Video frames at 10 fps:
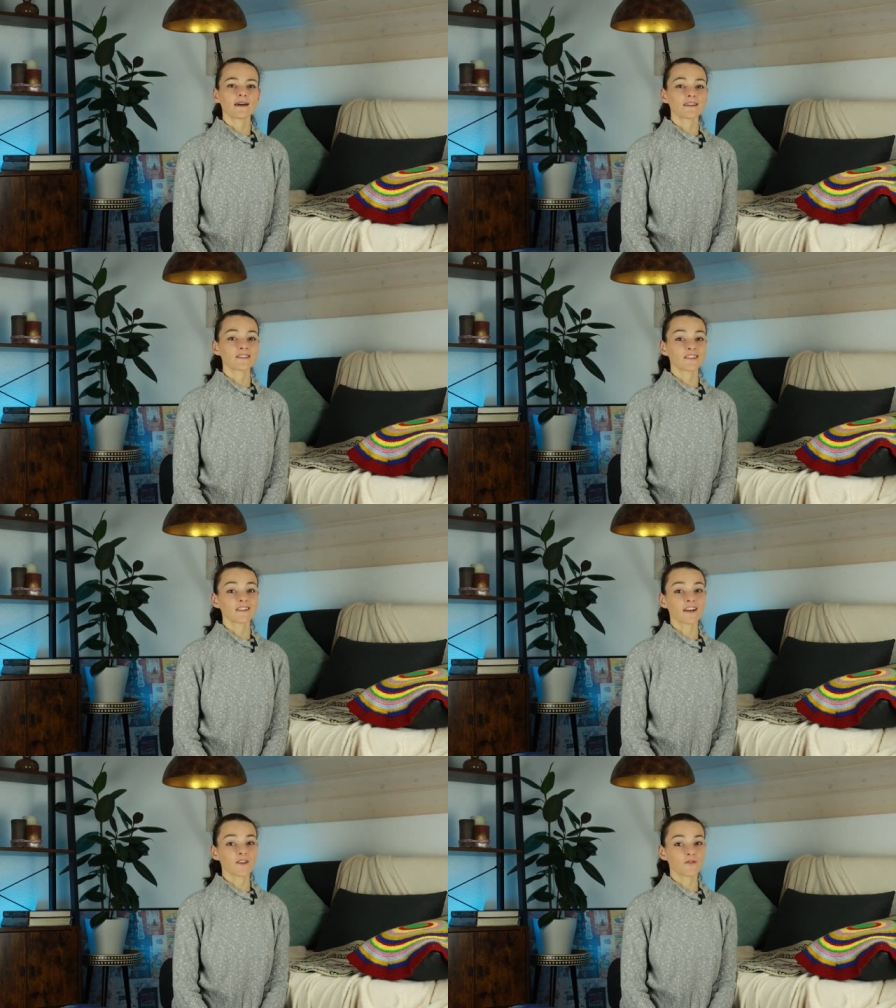I
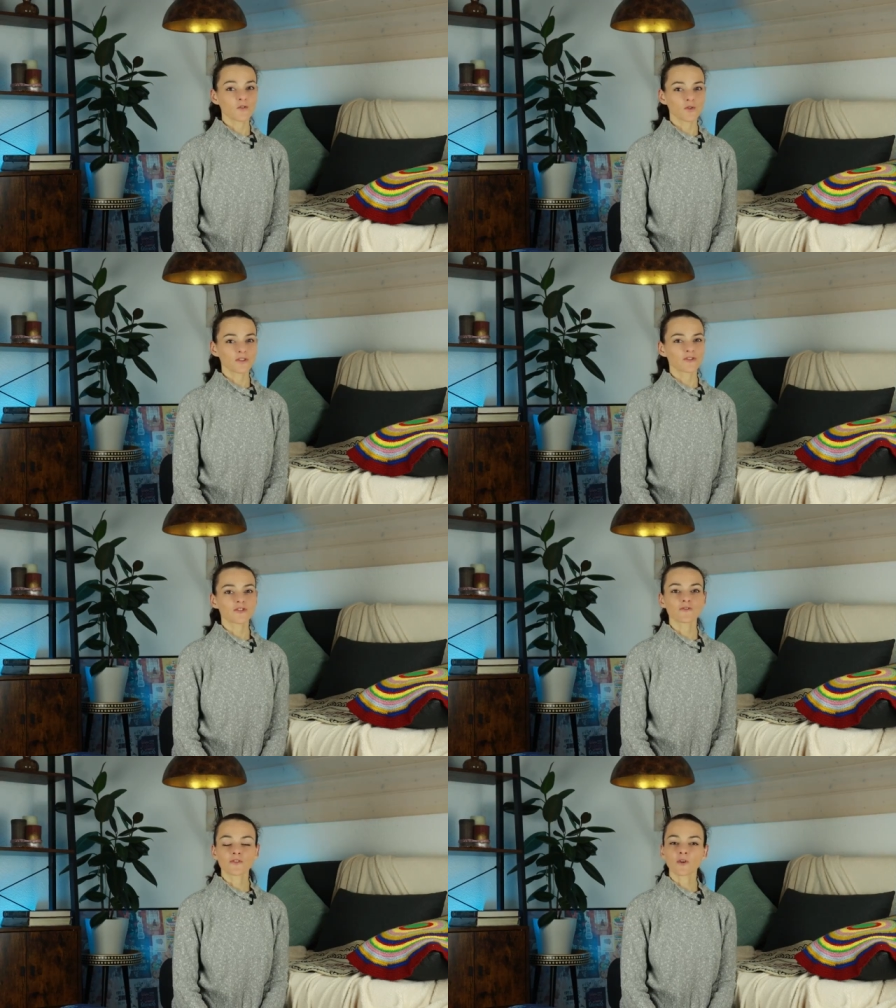still have
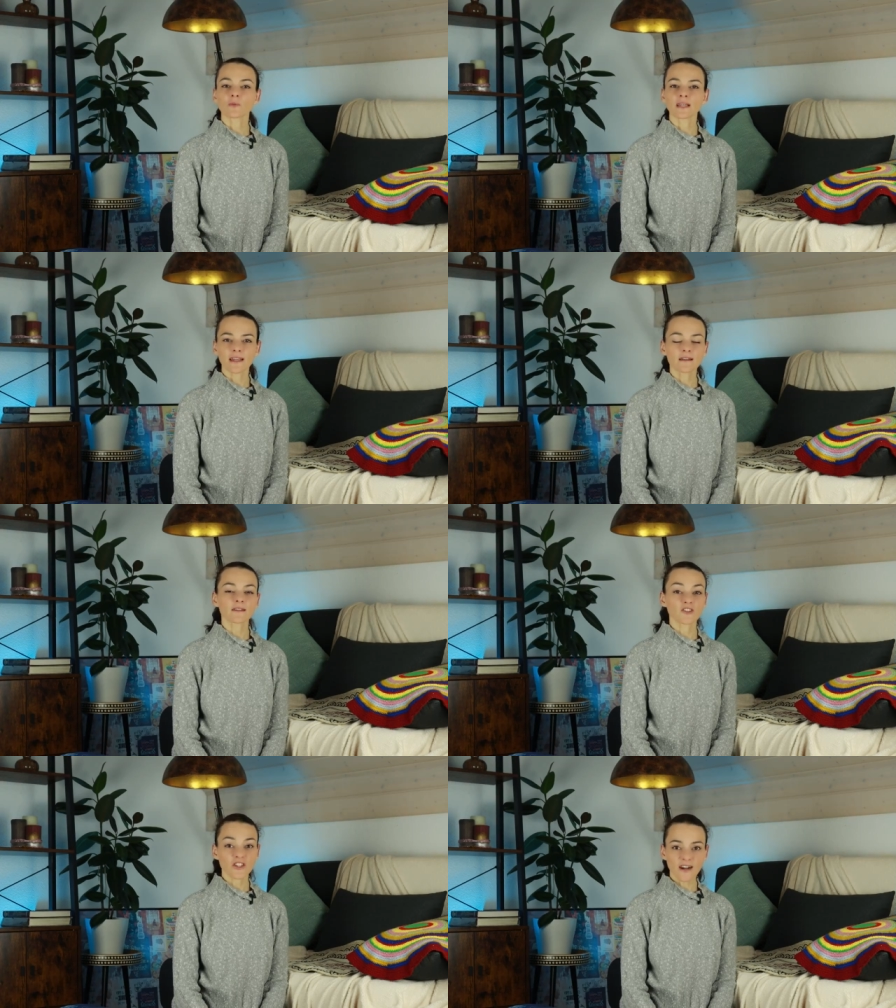footage from the
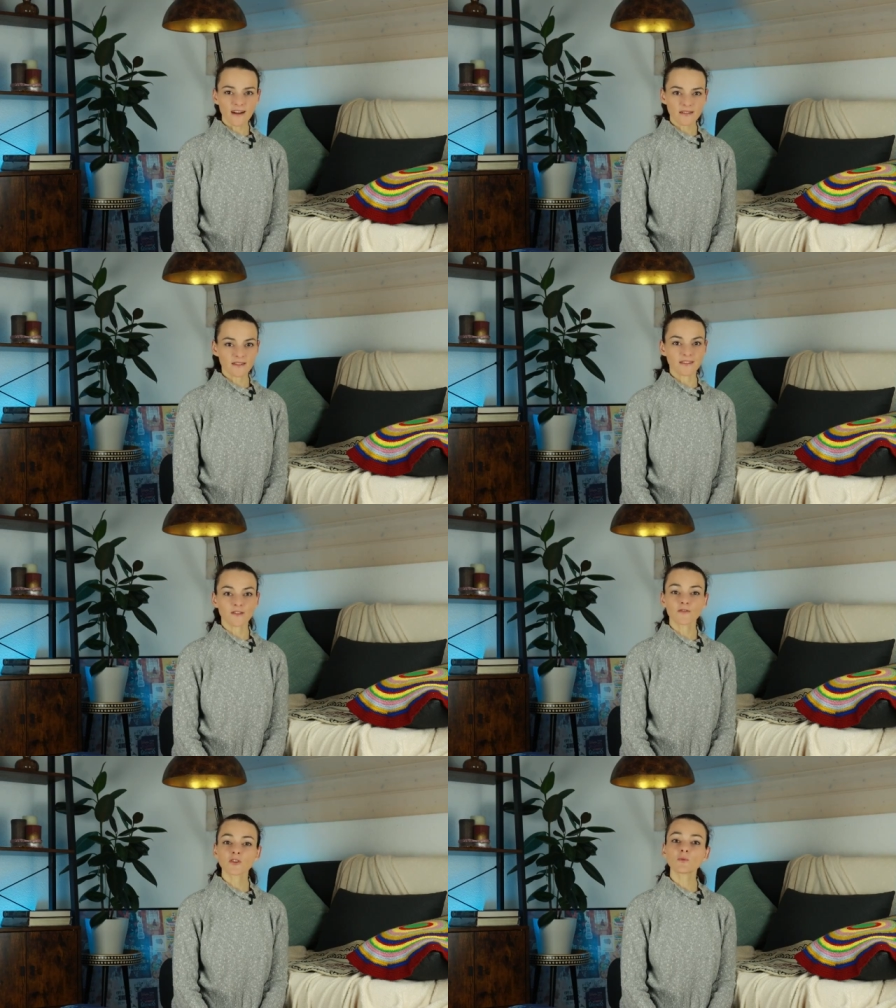English garden
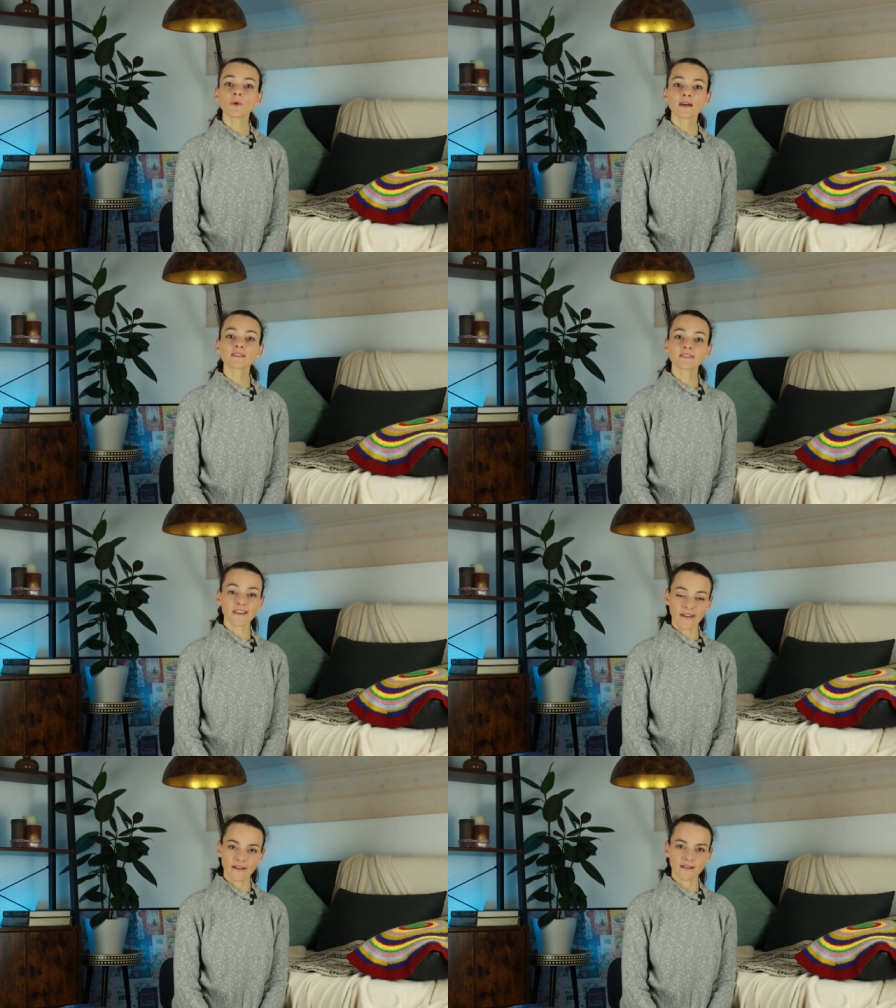from last
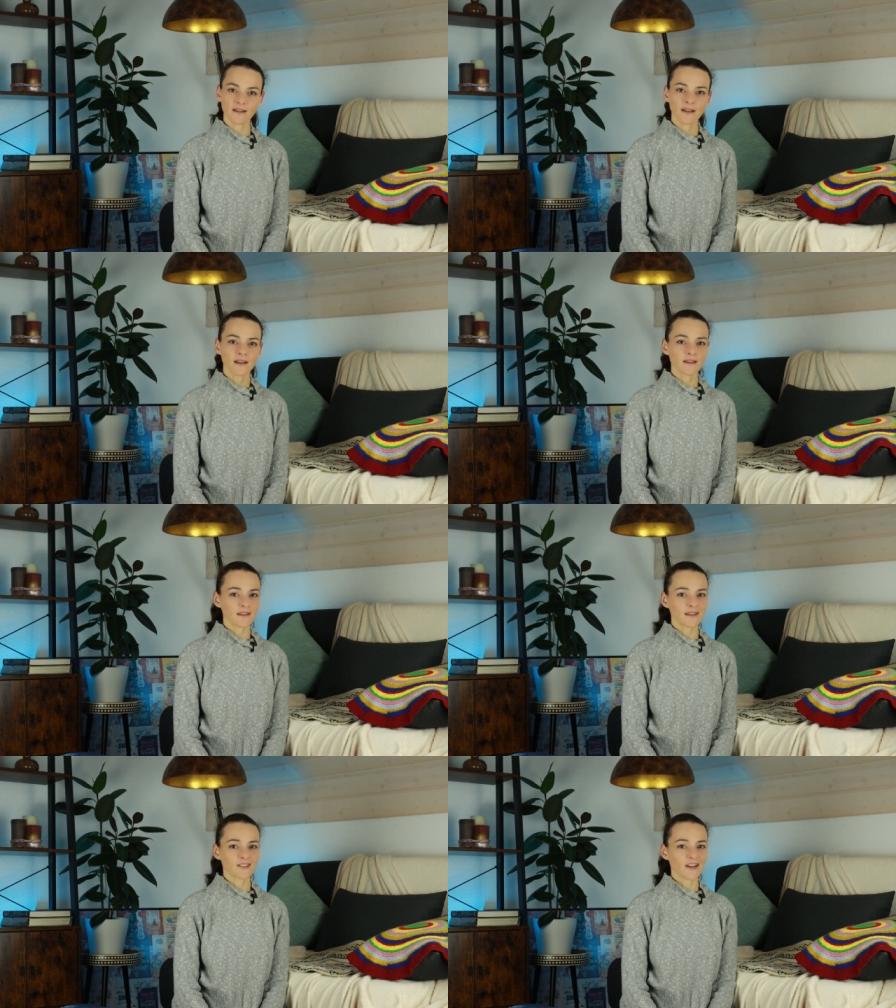year
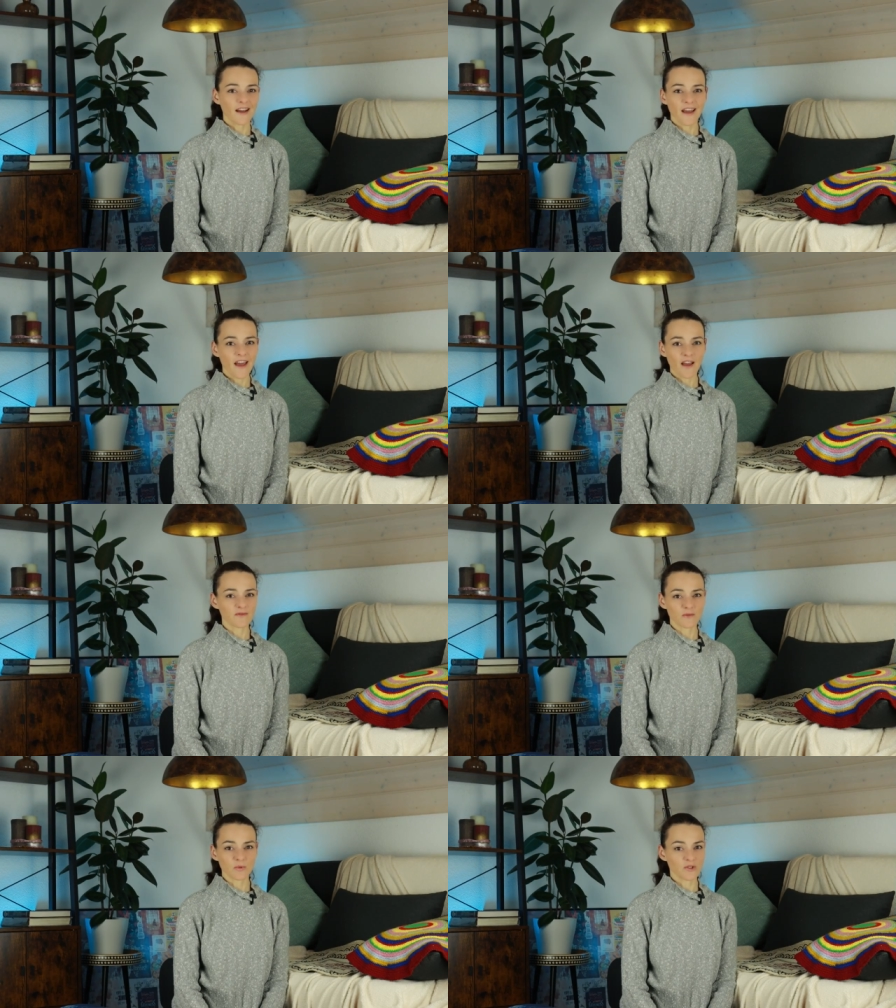that I
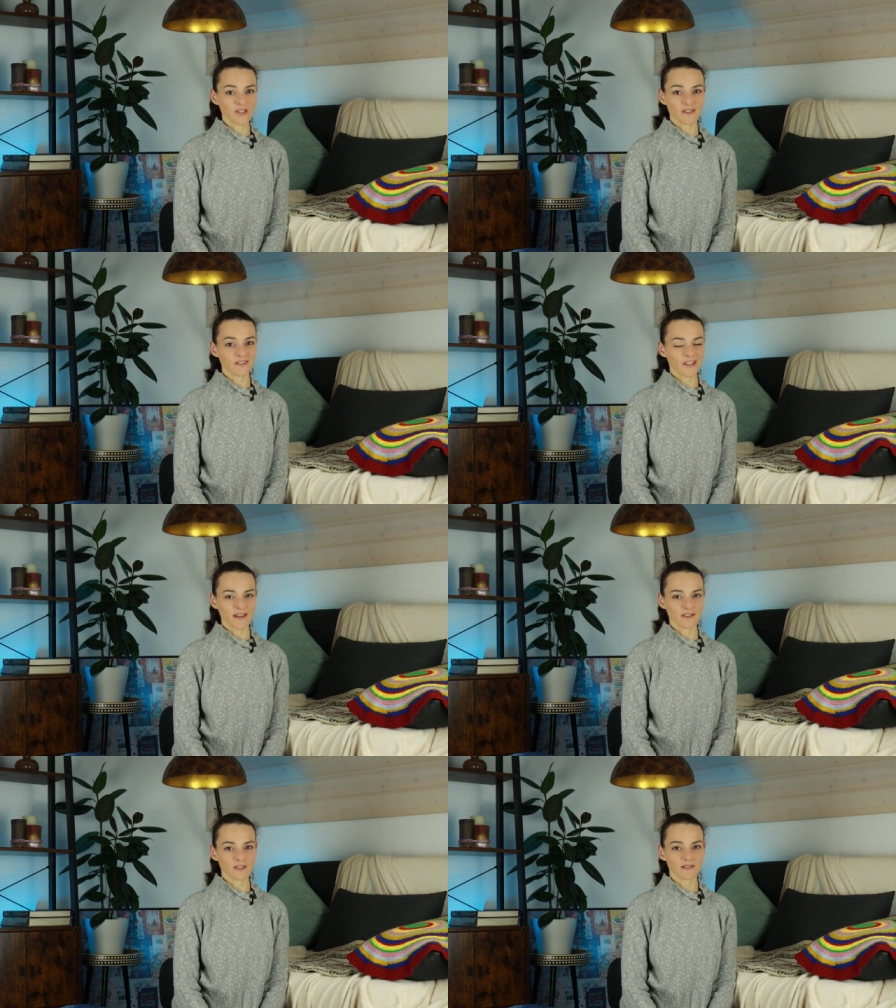haven't processed
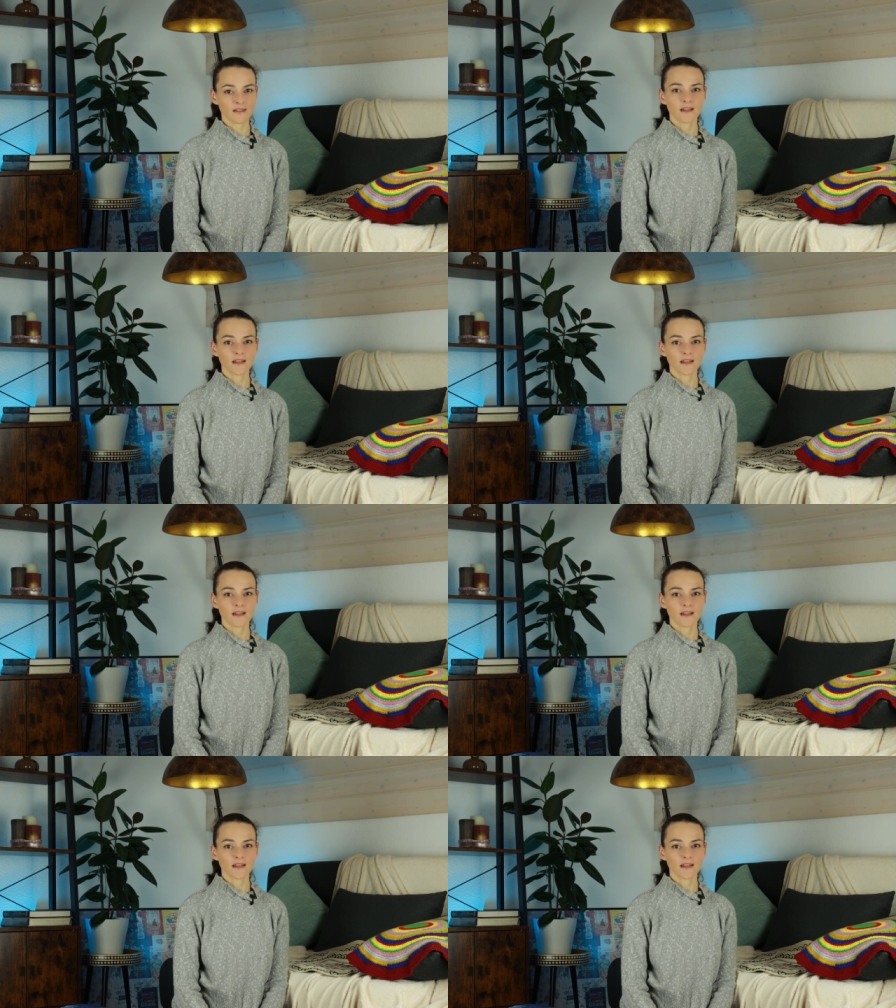yet.